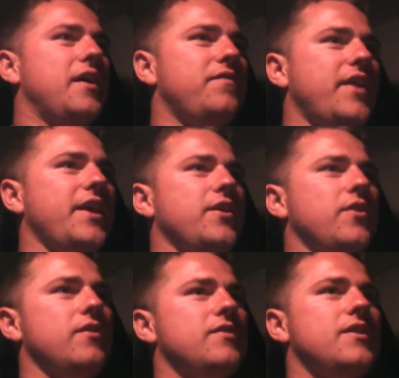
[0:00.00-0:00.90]
a
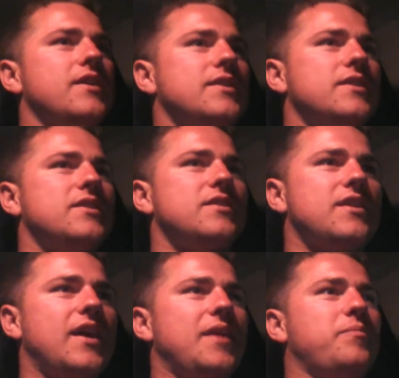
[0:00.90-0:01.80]
video because it's
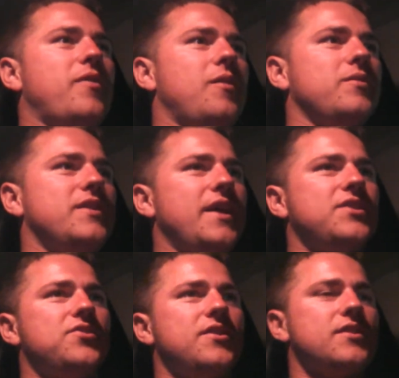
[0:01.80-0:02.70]
kind of probably
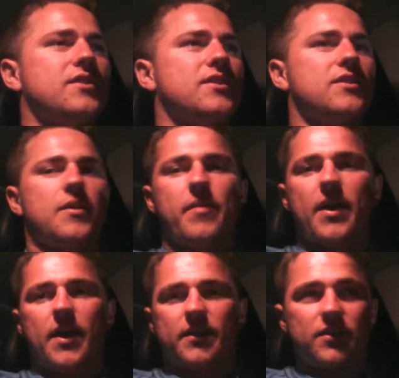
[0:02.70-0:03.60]
dangerous because i'm uh,
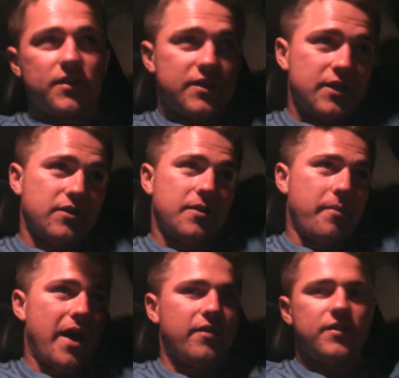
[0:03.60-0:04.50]
actually still in the
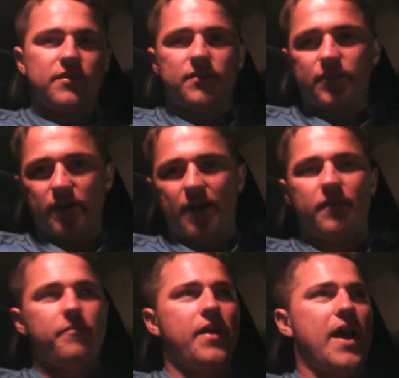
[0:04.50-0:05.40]
mountains
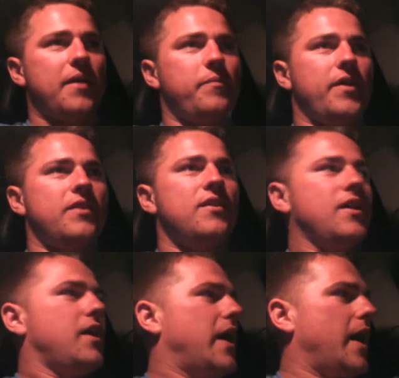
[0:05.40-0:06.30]
driving back but
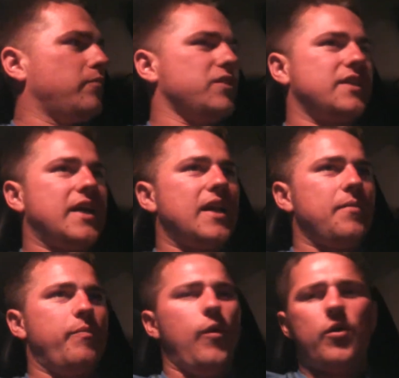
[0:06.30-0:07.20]
i'm just kind
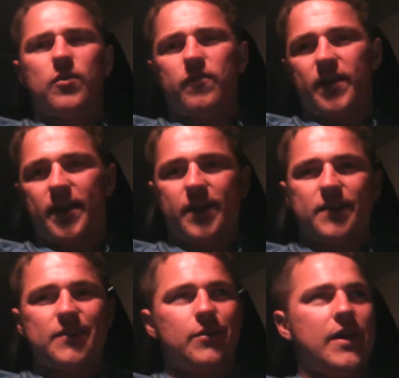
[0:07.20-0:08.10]
of bored over here
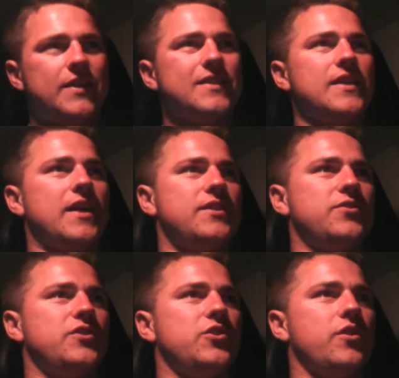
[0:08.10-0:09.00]
so i decided
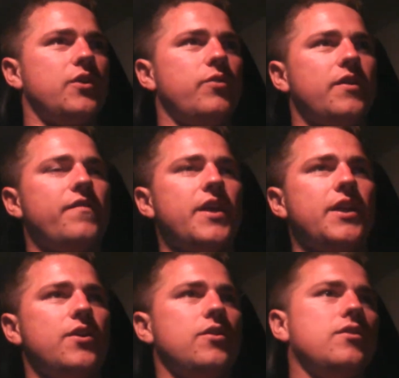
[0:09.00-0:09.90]
to shoot a quick
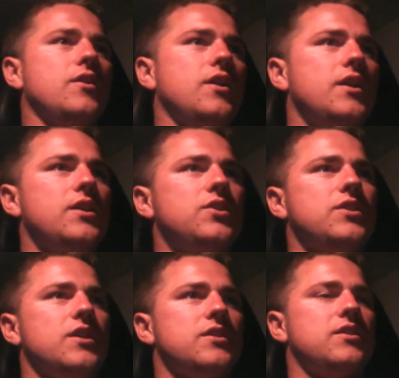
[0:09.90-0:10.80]
video
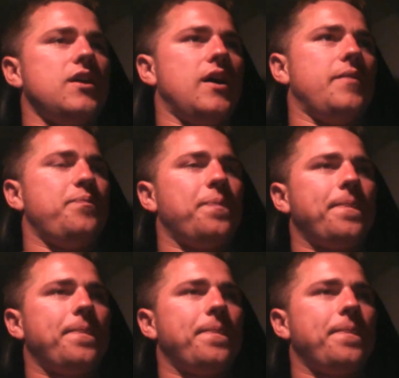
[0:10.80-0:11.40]
just uh,